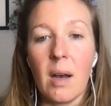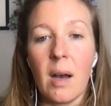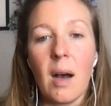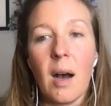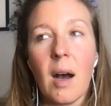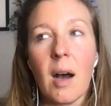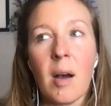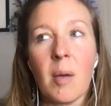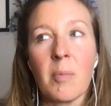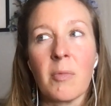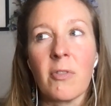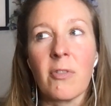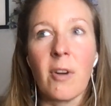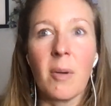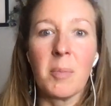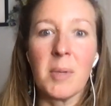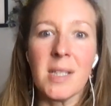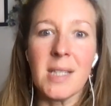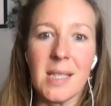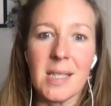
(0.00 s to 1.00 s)

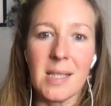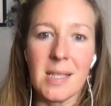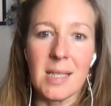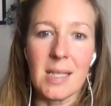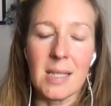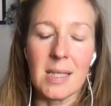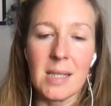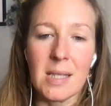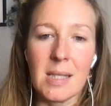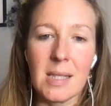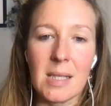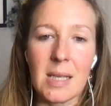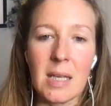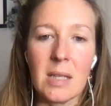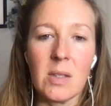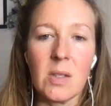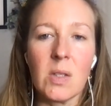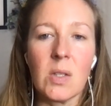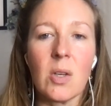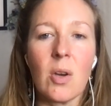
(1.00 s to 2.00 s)
from a distance.
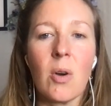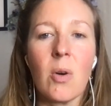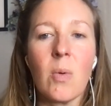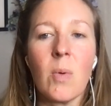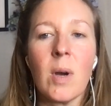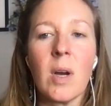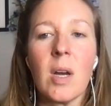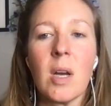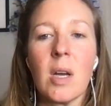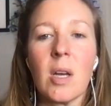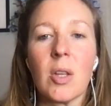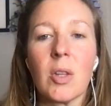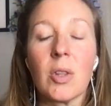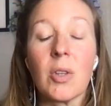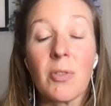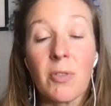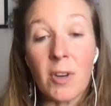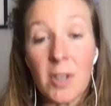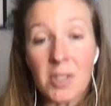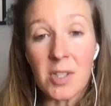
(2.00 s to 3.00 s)
And so
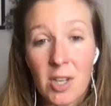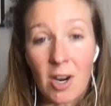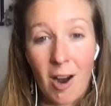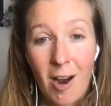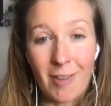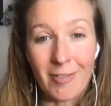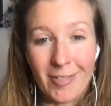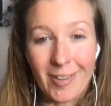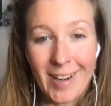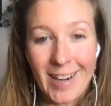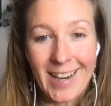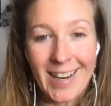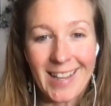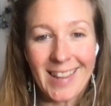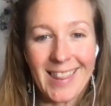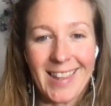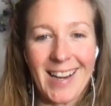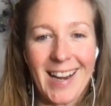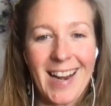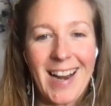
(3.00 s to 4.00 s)
the first offering
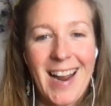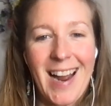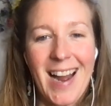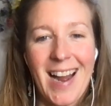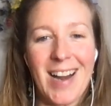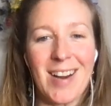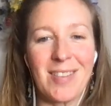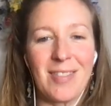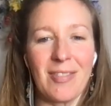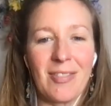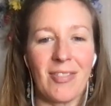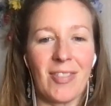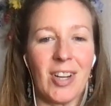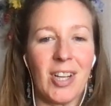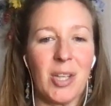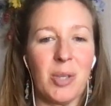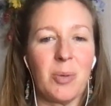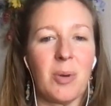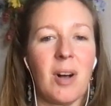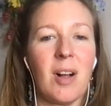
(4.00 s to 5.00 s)
that I have for
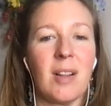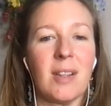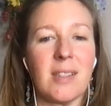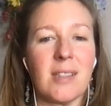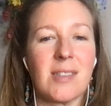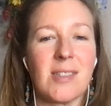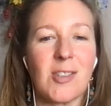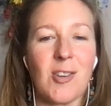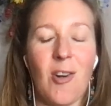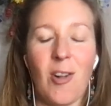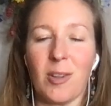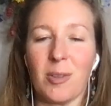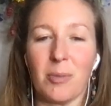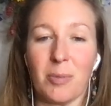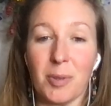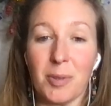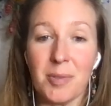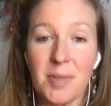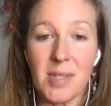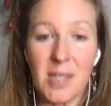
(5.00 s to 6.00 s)
you all is called
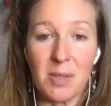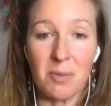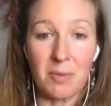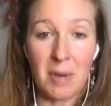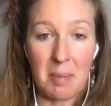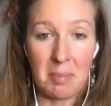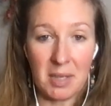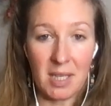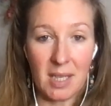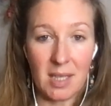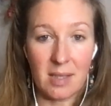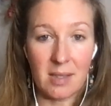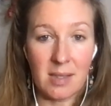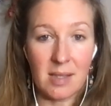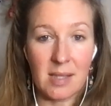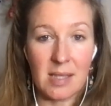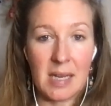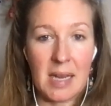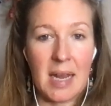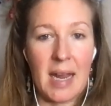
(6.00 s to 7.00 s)
Roots and
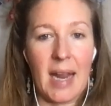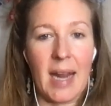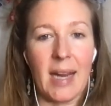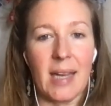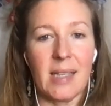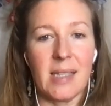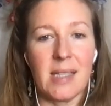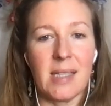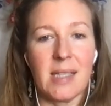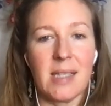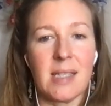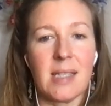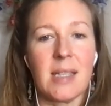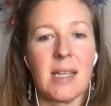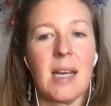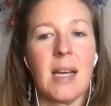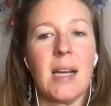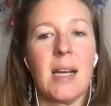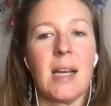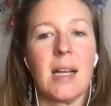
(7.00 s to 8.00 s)
Remedies. And
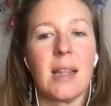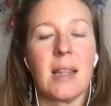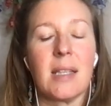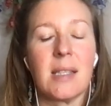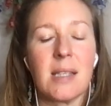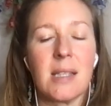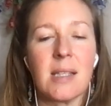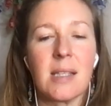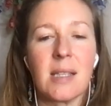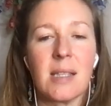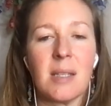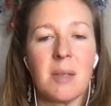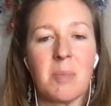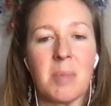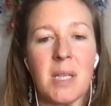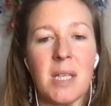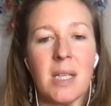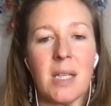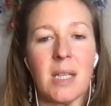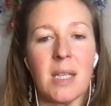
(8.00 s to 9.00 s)
this is going to
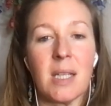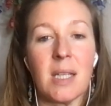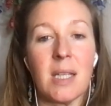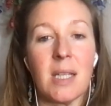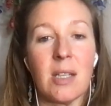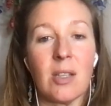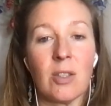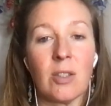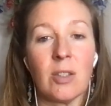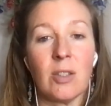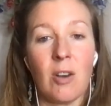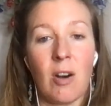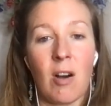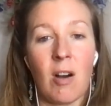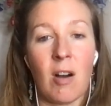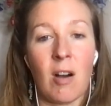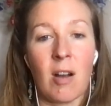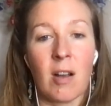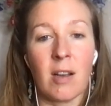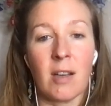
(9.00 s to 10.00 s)
be a year
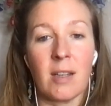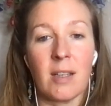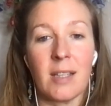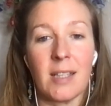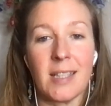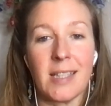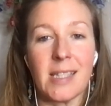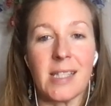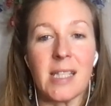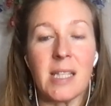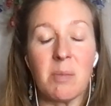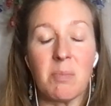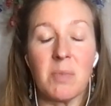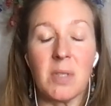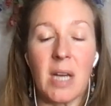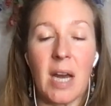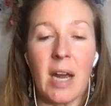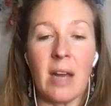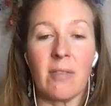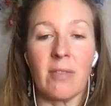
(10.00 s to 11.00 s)
long deep
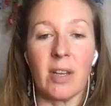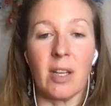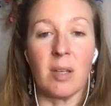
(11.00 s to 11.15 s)
dive and